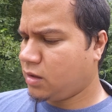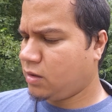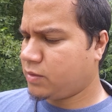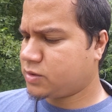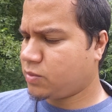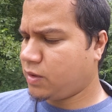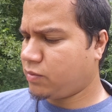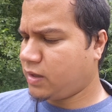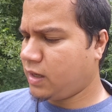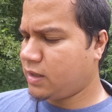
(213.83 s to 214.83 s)
Oh, we're
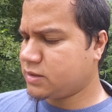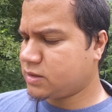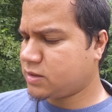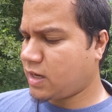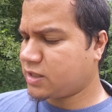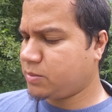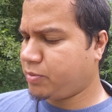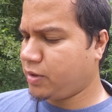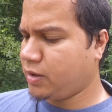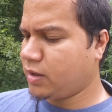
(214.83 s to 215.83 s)
23 candies. It's actually
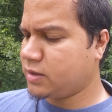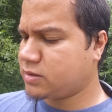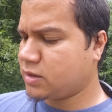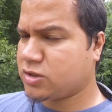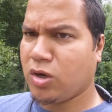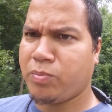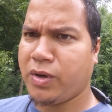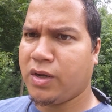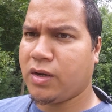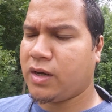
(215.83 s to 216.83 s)
pretty good. It's, it's going
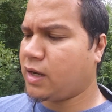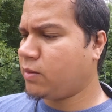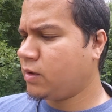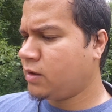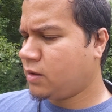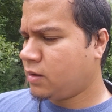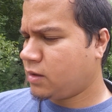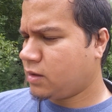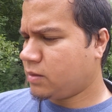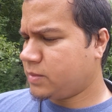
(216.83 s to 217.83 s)
pretty good now.
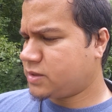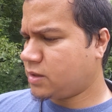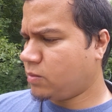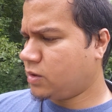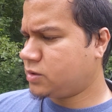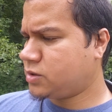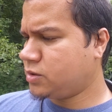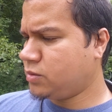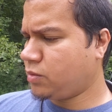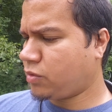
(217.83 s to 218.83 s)
Let me see. One,
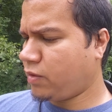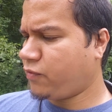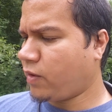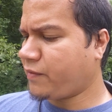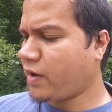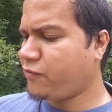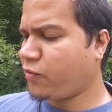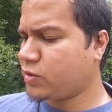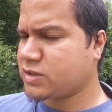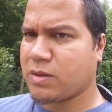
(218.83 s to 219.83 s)
two, three, four. I've gotten
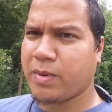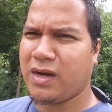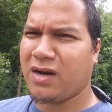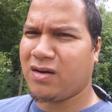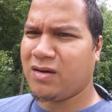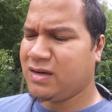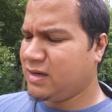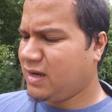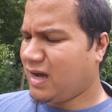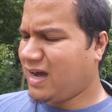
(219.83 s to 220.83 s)
four since I've been here.
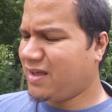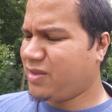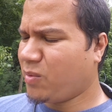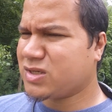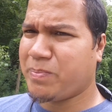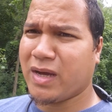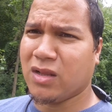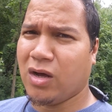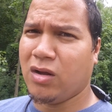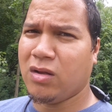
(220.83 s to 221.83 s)
Uh, there was a big
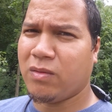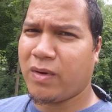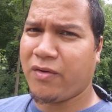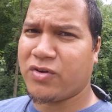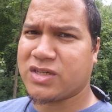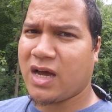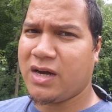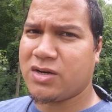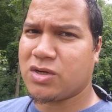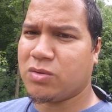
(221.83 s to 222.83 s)
lull when I first got
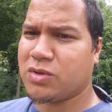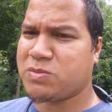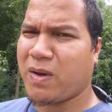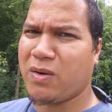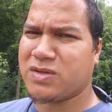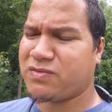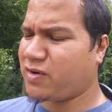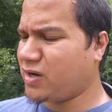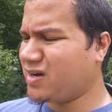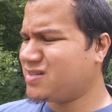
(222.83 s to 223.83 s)
here, so the spawn wasn't
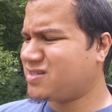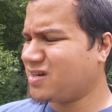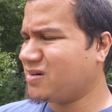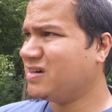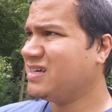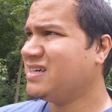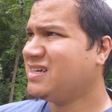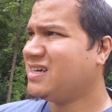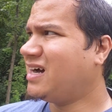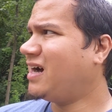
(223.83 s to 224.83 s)
very good. So
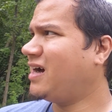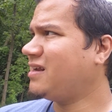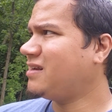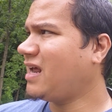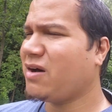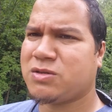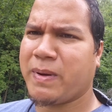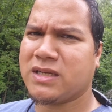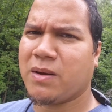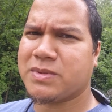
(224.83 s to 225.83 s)
uh, now it's
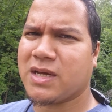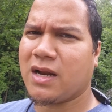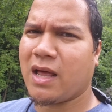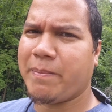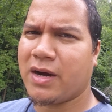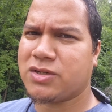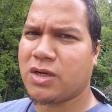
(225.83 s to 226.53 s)
picked up. It's gotten a lot better.